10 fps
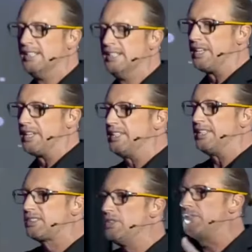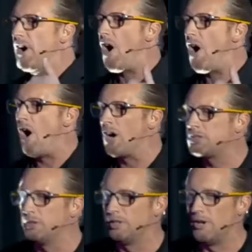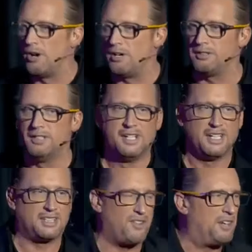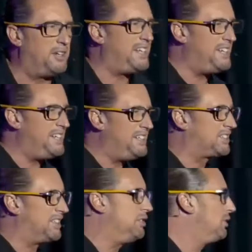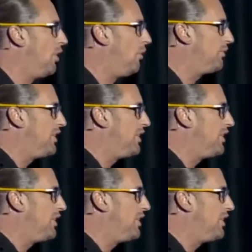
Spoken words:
that it's not hard to learn, it's very easy, you don't